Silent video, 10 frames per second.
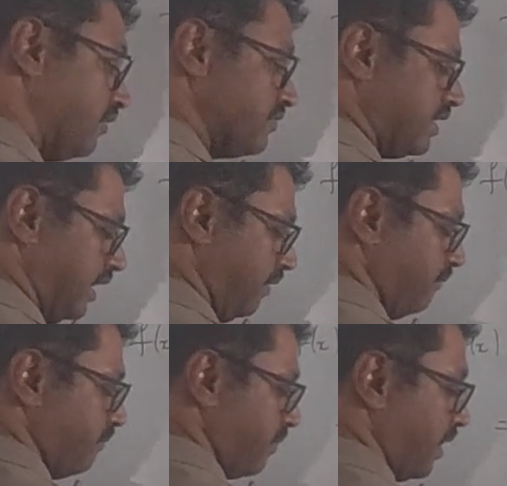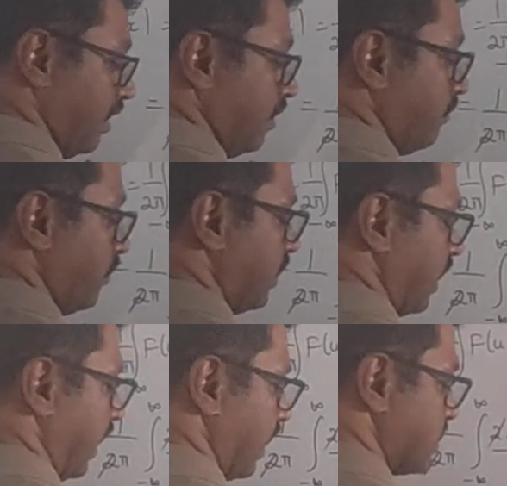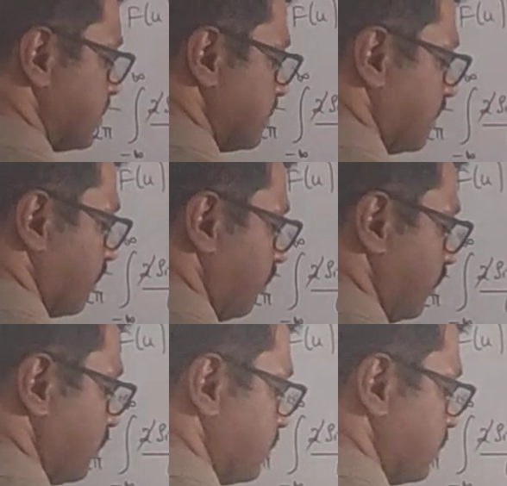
see, put x is equal to